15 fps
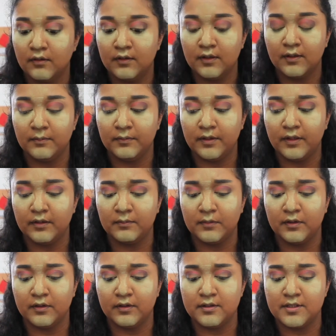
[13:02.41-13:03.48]
Then I think I'm
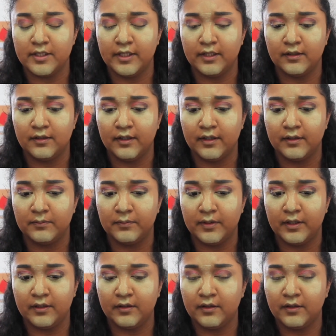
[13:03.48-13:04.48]
gonna take that pink